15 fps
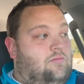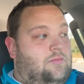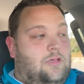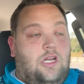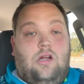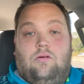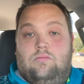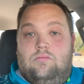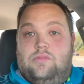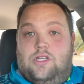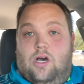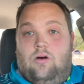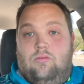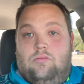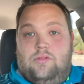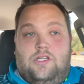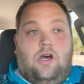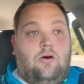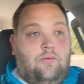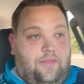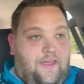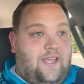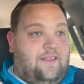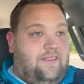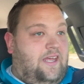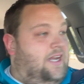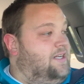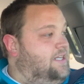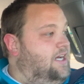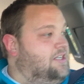you know, don't think that
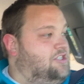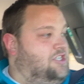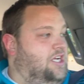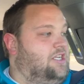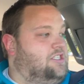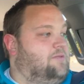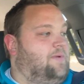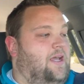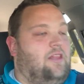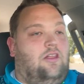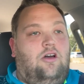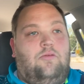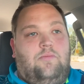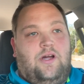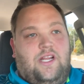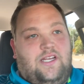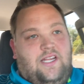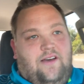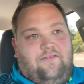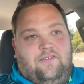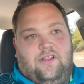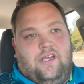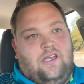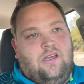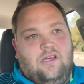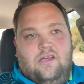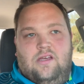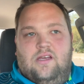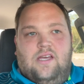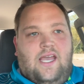it does change the payload, but it definitely
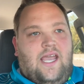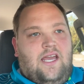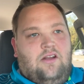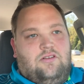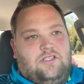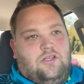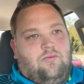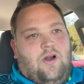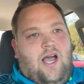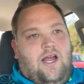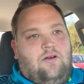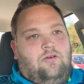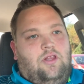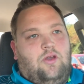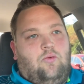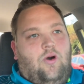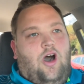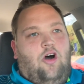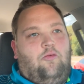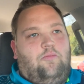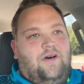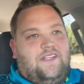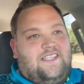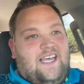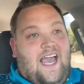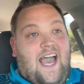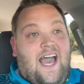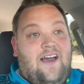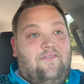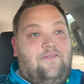handles the ride really well. But to
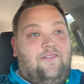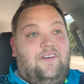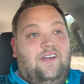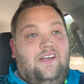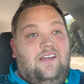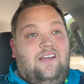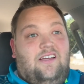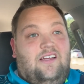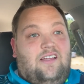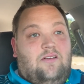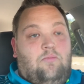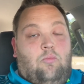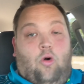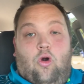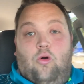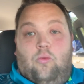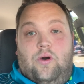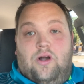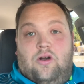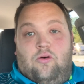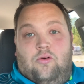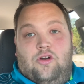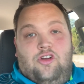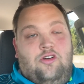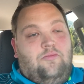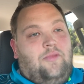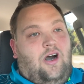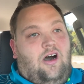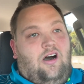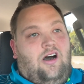have more wiggle room
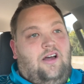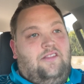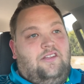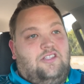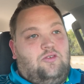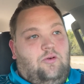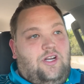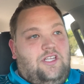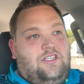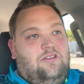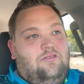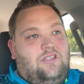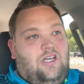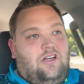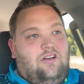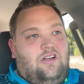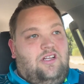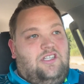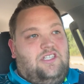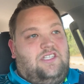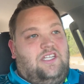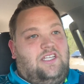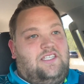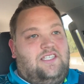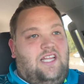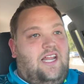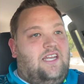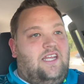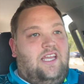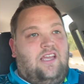on the 22 Tundra, just
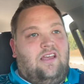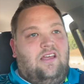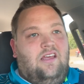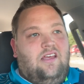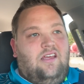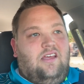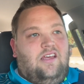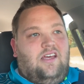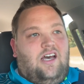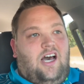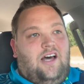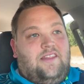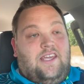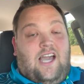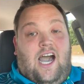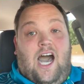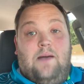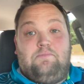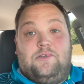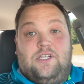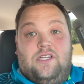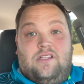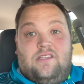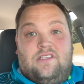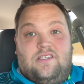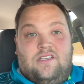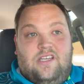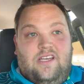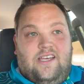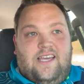extending the options
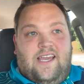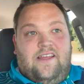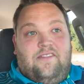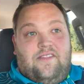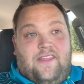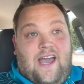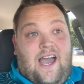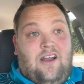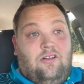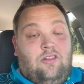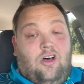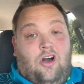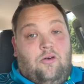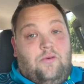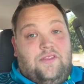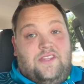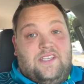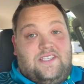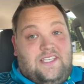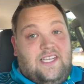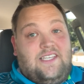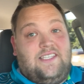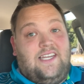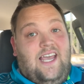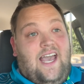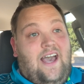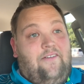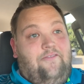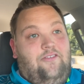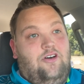in that, along with the
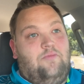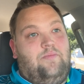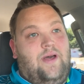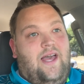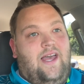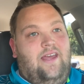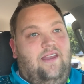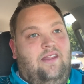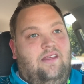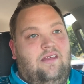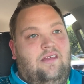6.5 foot bed,